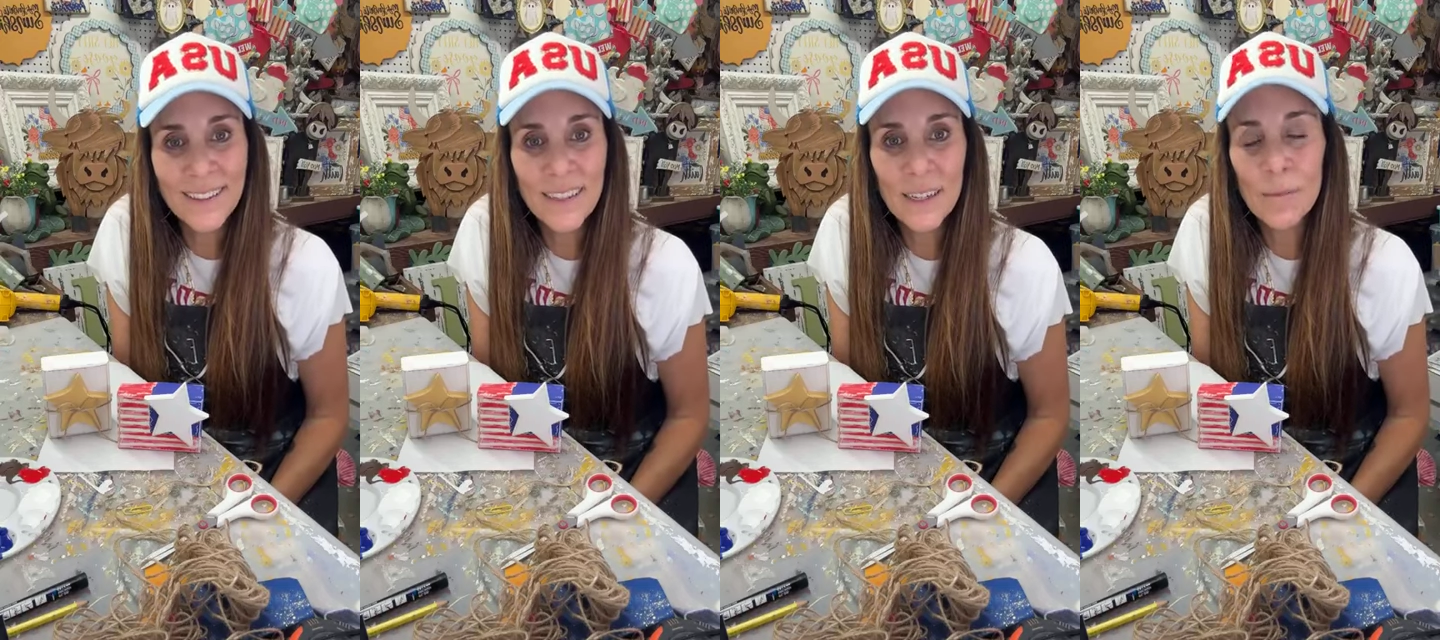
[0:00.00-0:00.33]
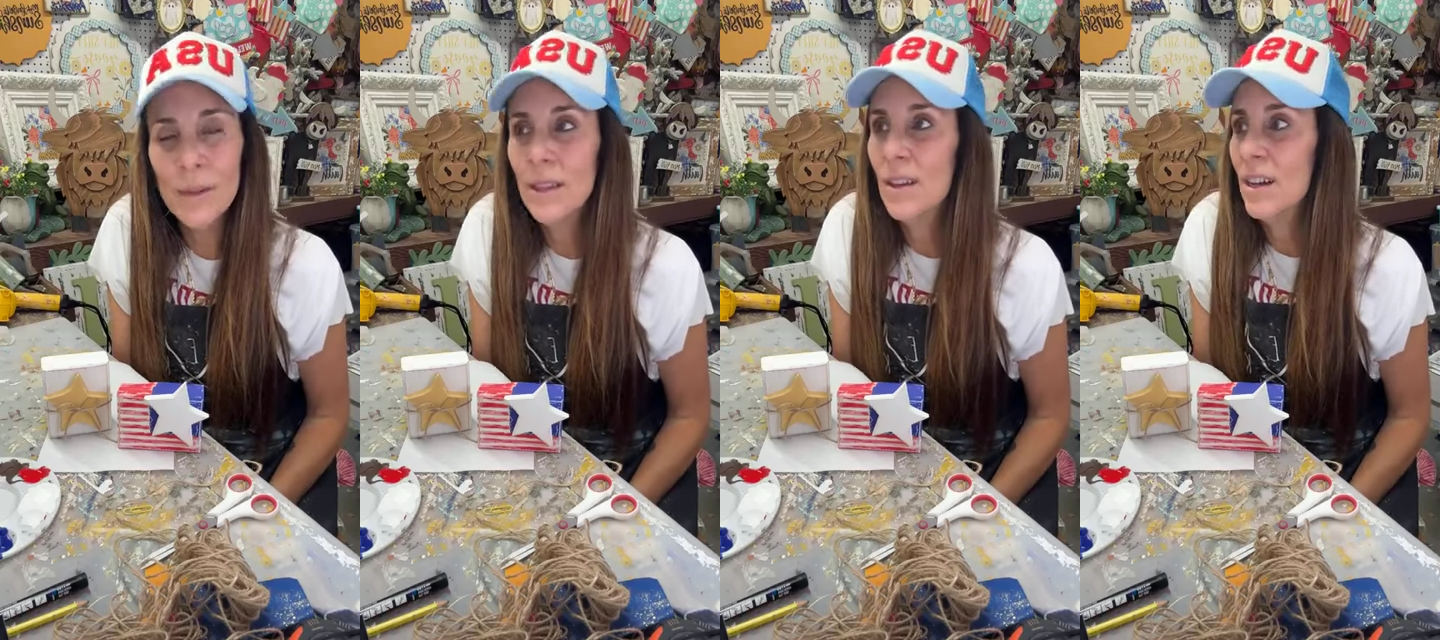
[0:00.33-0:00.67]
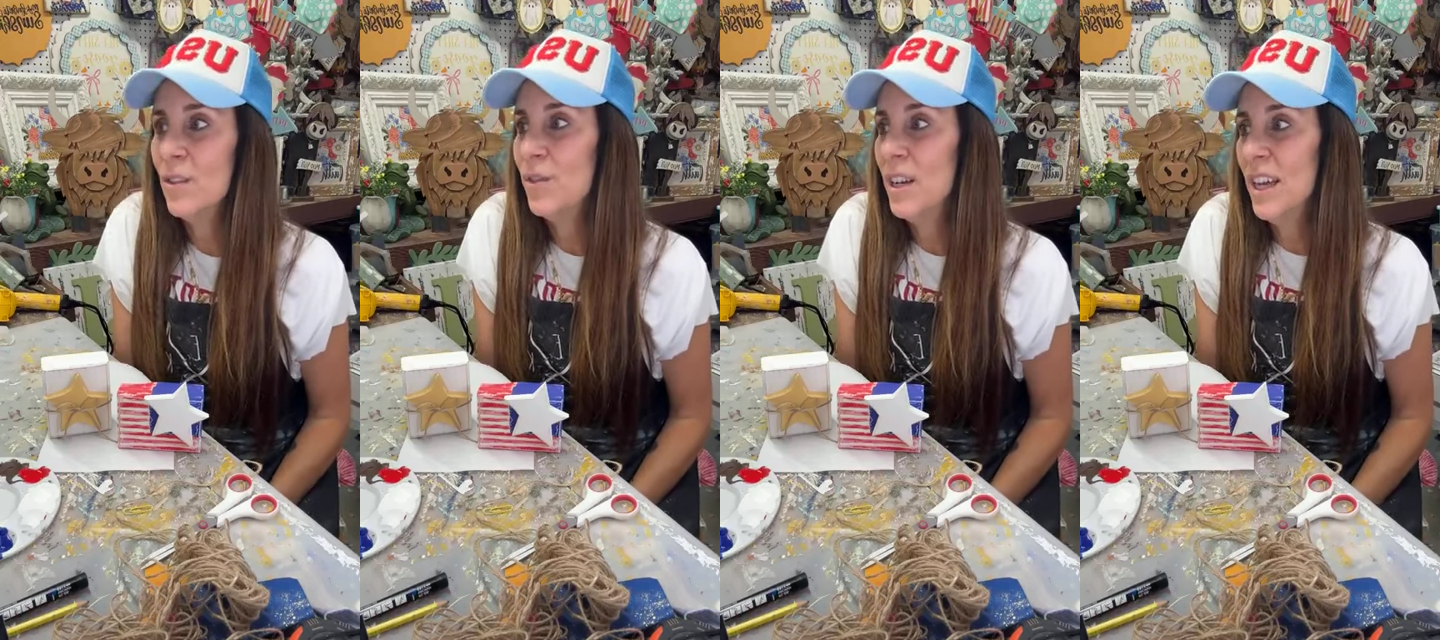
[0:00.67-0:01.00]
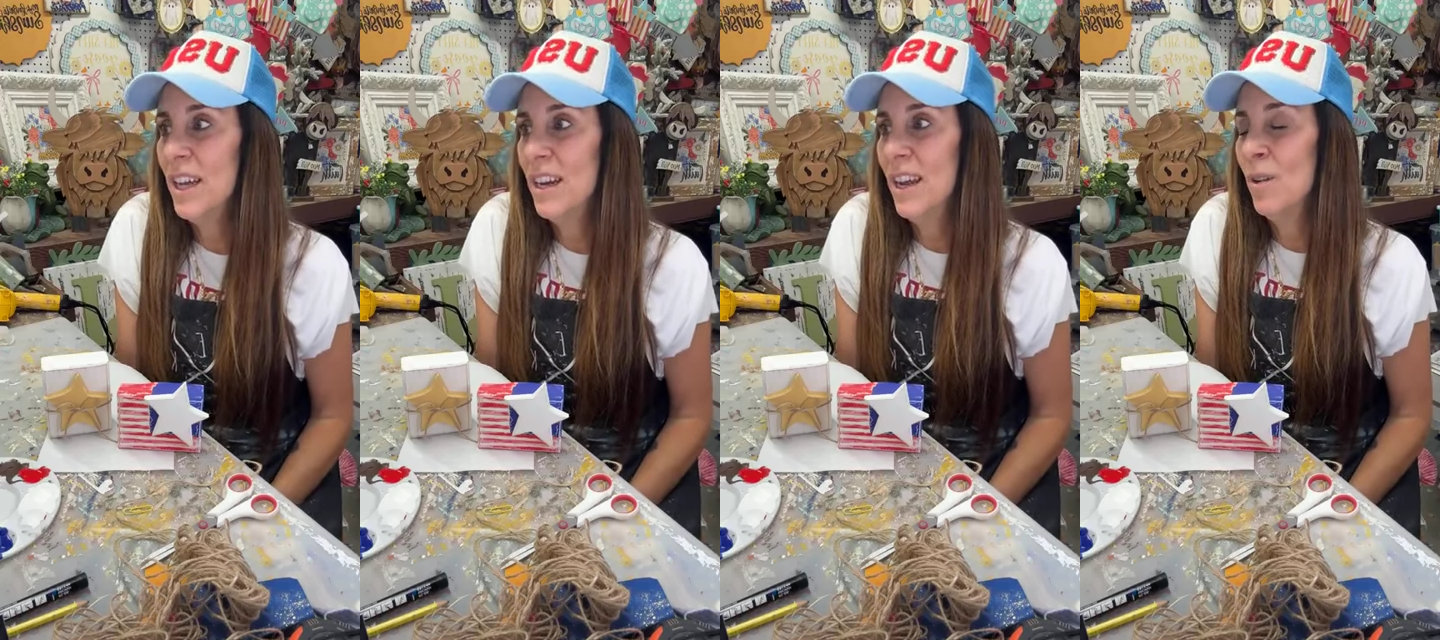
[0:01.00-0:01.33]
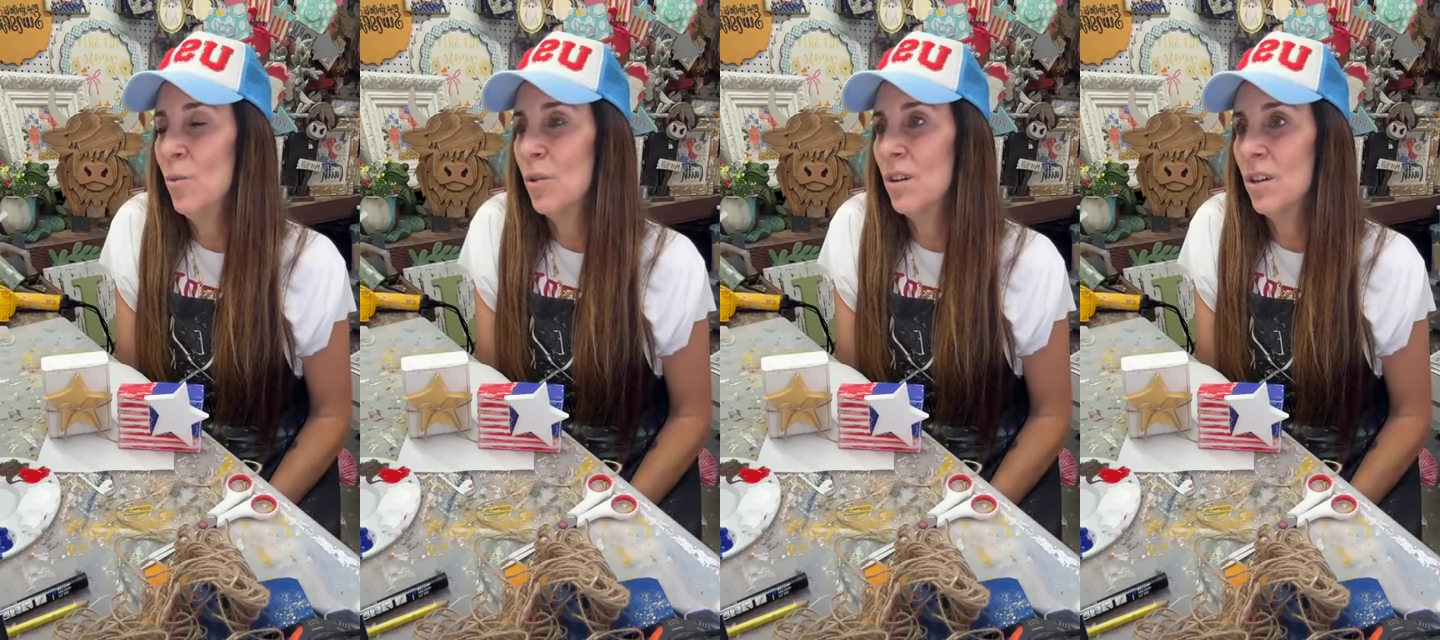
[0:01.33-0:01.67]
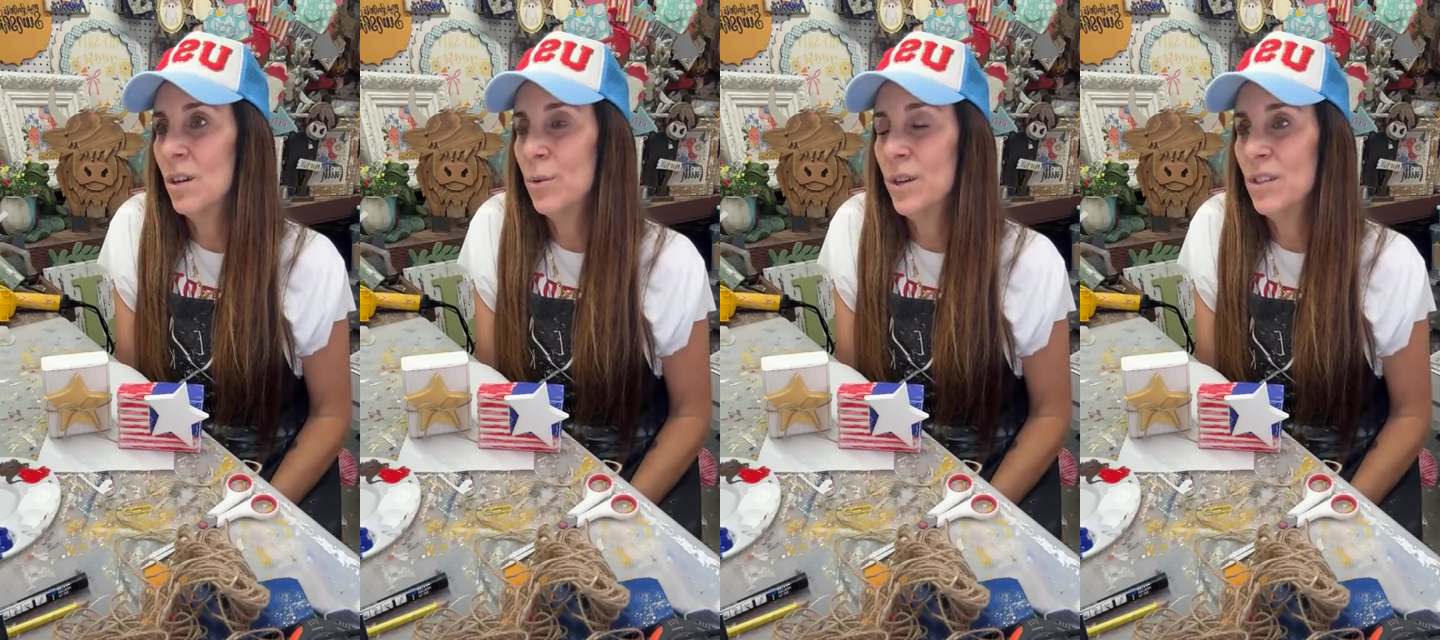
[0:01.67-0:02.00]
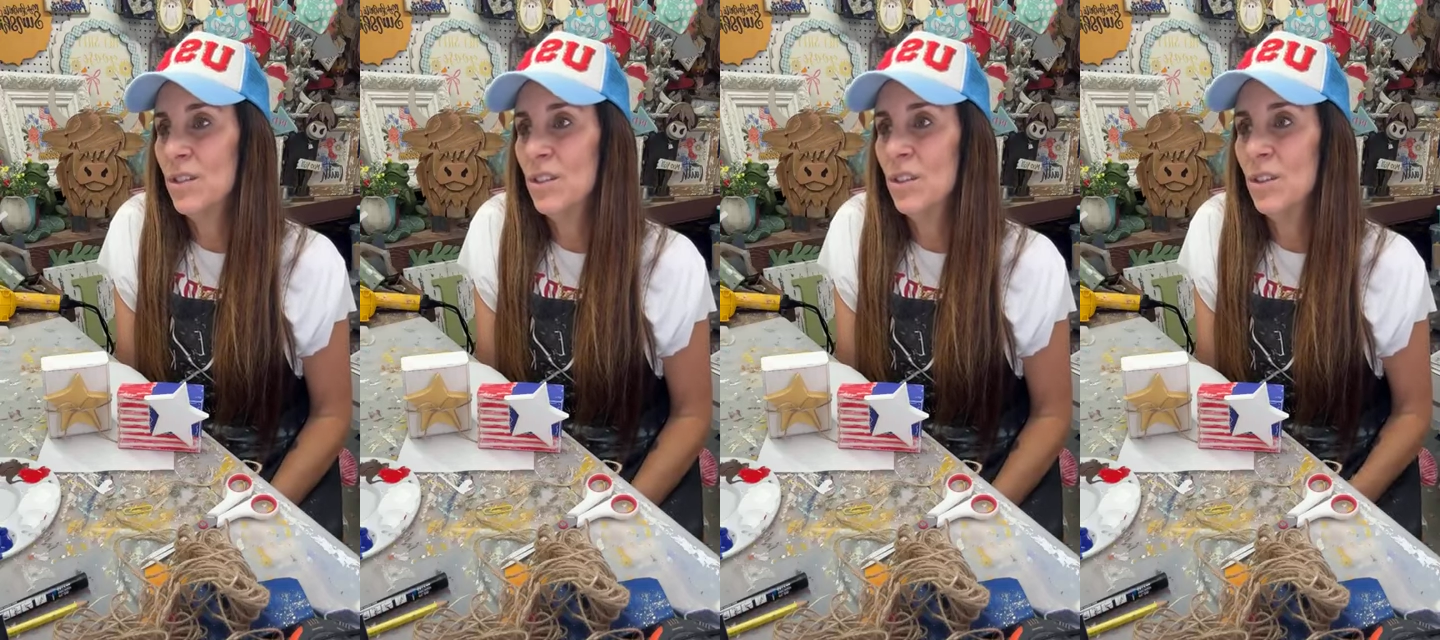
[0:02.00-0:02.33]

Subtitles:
It's gonna be a lot of fun, and we're going